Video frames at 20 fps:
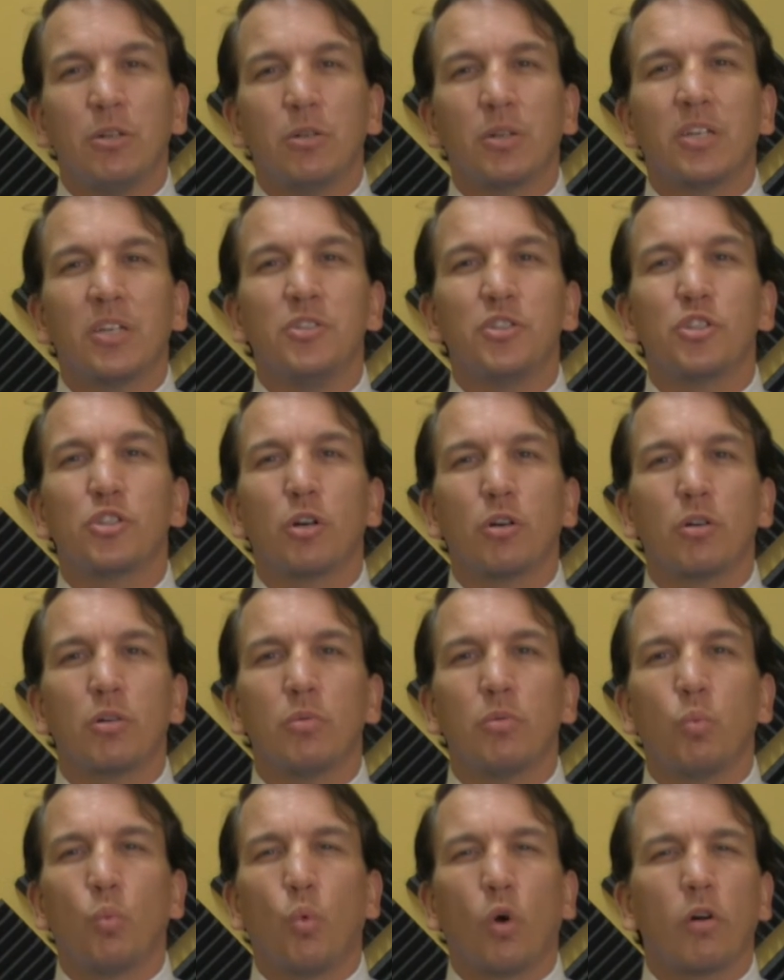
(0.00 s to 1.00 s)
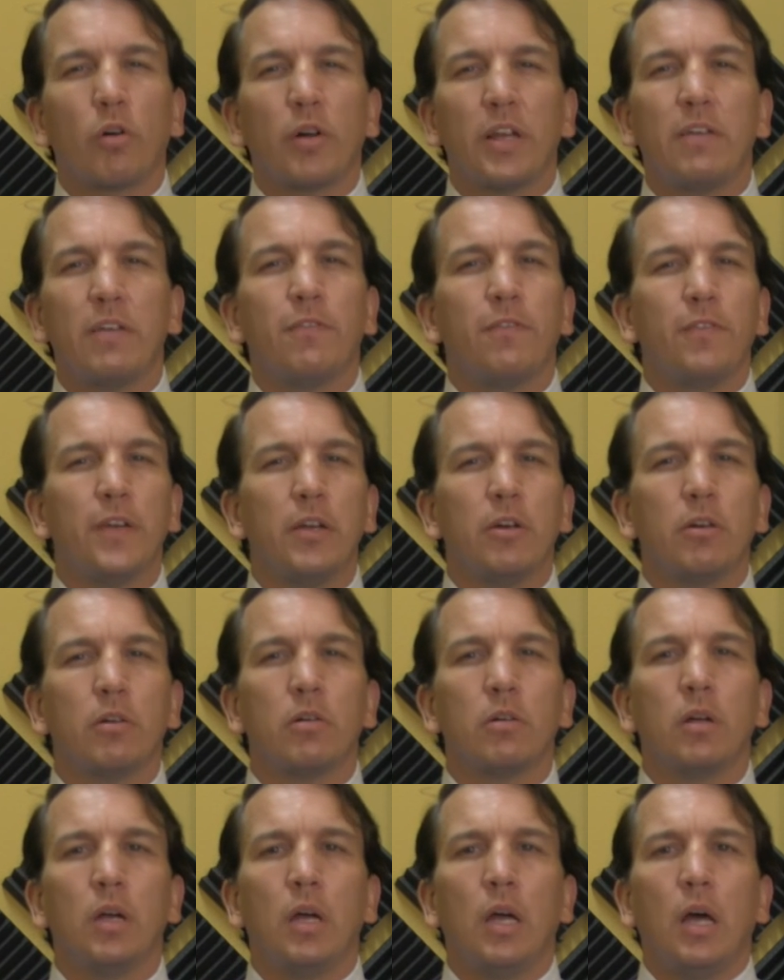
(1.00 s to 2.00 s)
concern, worry,
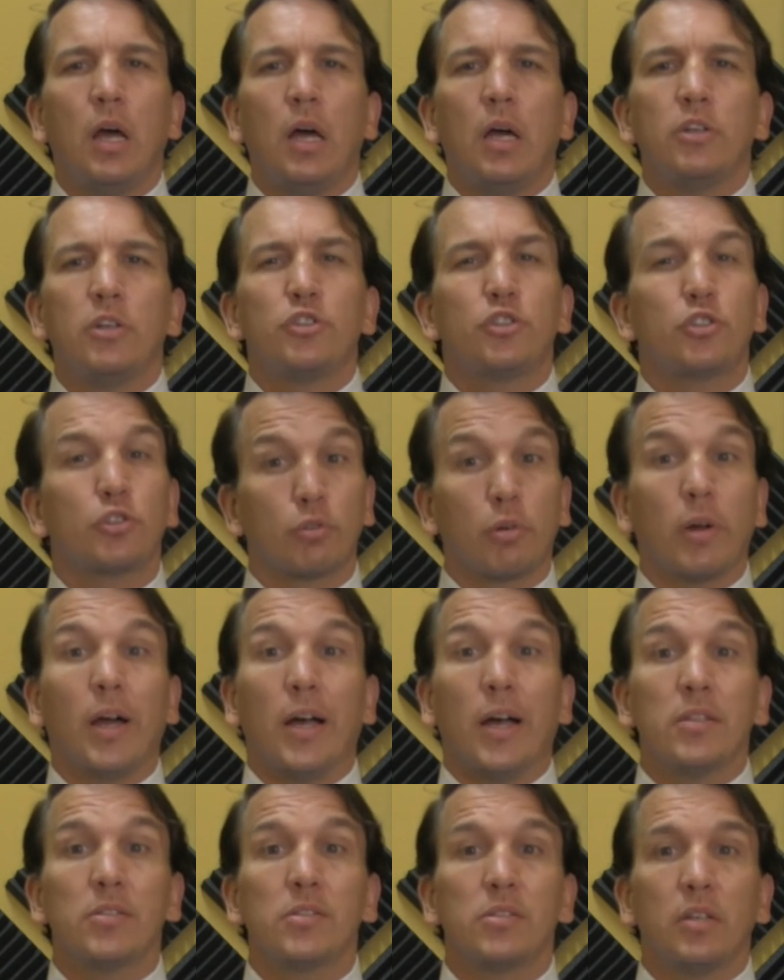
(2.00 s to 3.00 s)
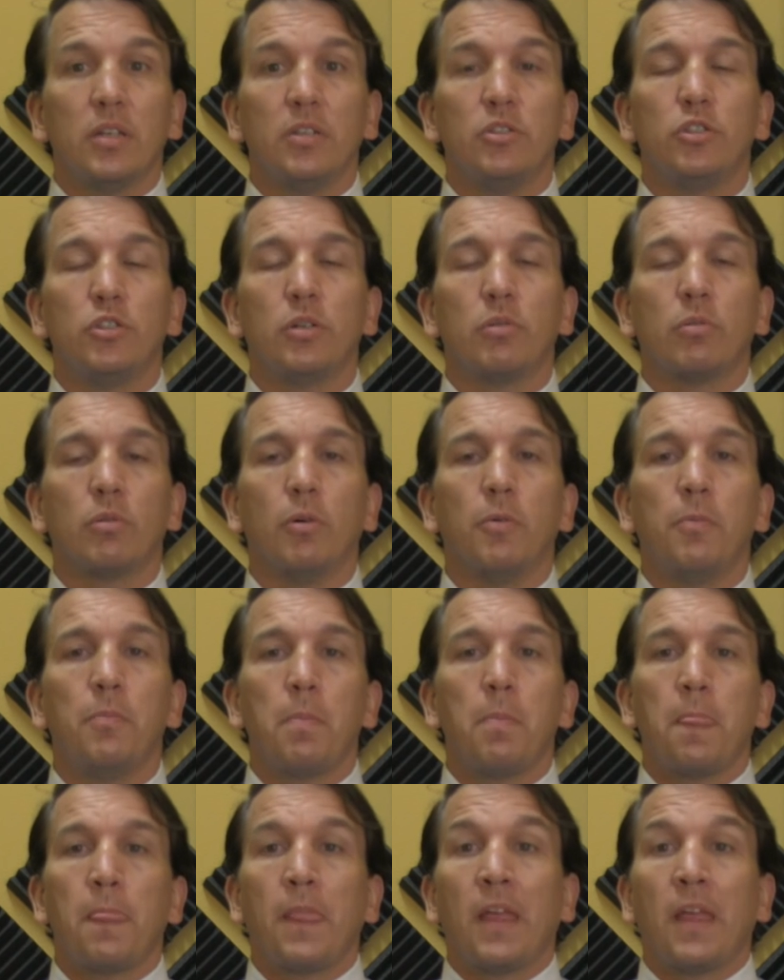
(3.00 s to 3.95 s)
fear, stress in general,